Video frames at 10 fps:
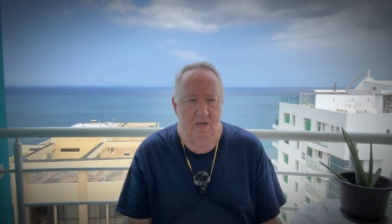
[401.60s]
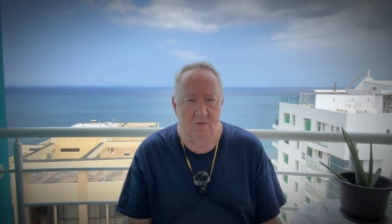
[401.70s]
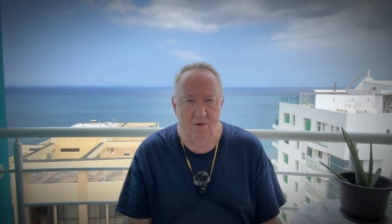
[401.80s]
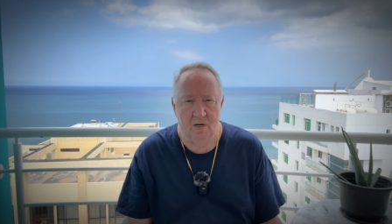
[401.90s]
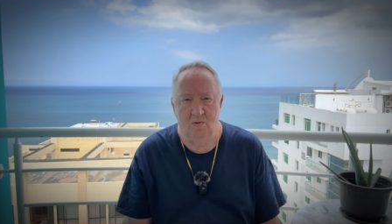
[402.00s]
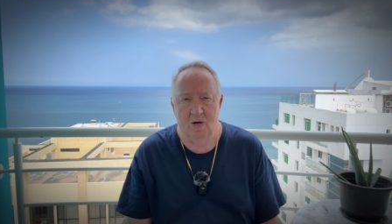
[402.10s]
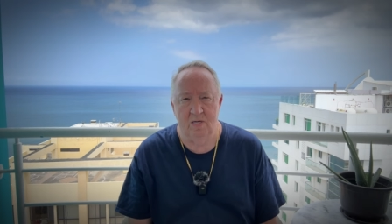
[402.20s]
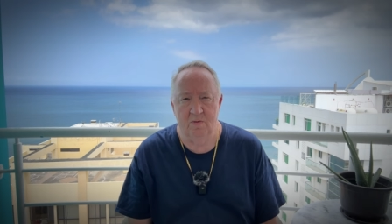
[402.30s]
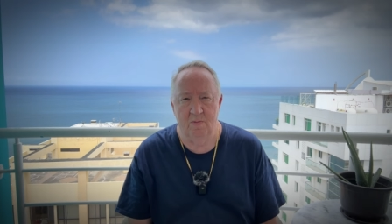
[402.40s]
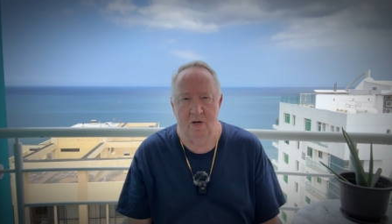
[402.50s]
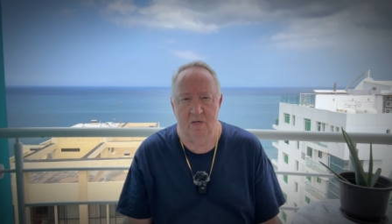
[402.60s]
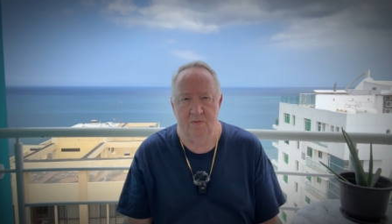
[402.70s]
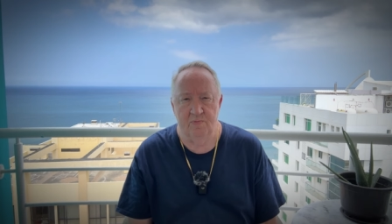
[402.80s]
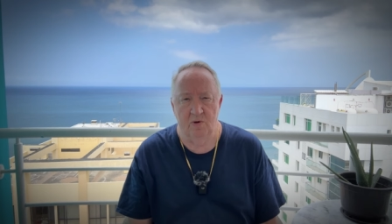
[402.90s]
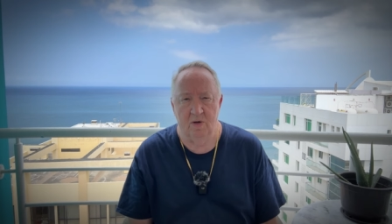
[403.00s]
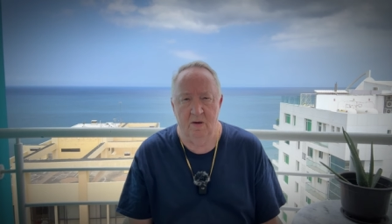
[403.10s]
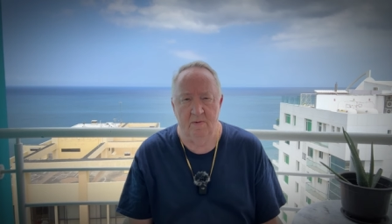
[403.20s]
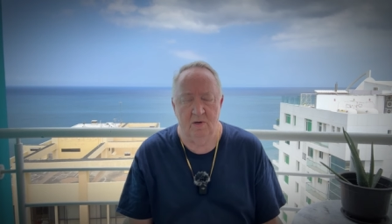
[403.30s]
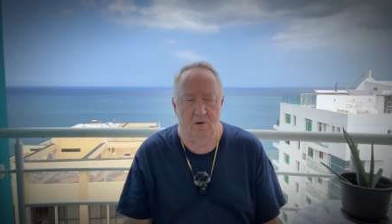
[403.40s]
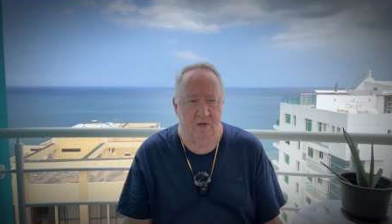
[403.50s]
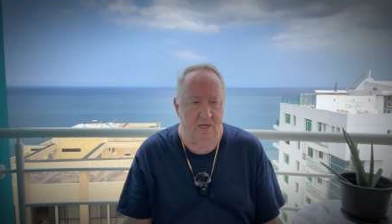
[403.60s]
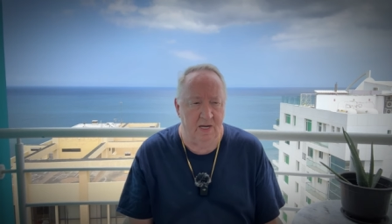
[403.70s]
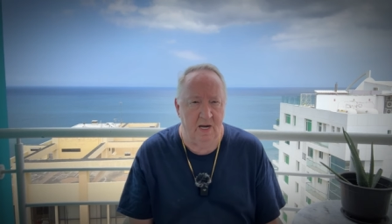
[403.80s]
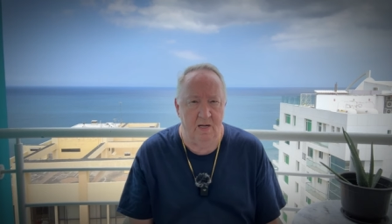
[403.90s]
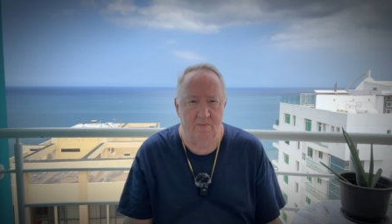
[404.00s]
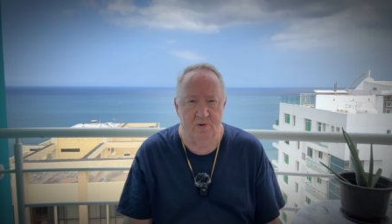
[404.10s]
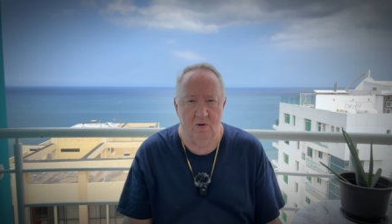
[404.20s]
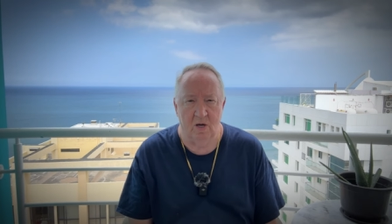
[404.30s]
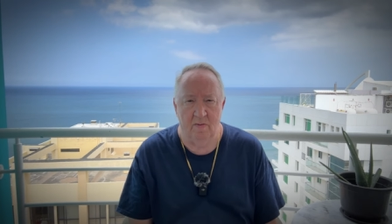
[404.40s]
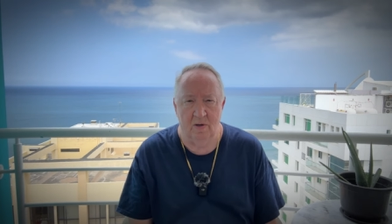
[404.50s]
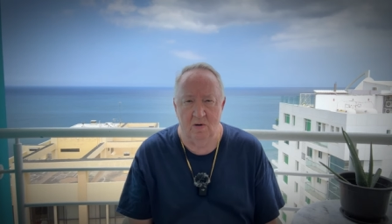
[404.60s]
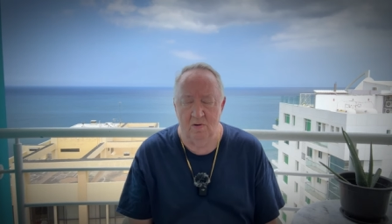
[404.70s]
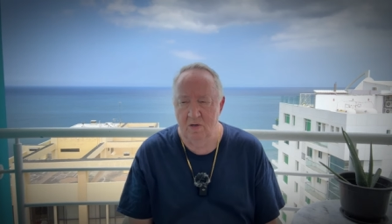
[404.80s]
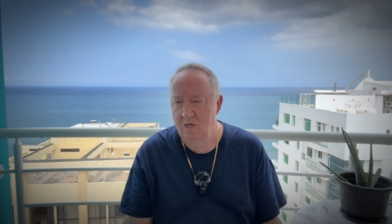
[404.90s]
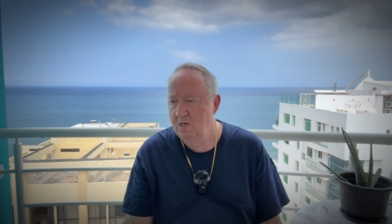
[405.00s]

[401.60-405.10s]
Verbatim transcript: you want to watch American programming or Canadian programming or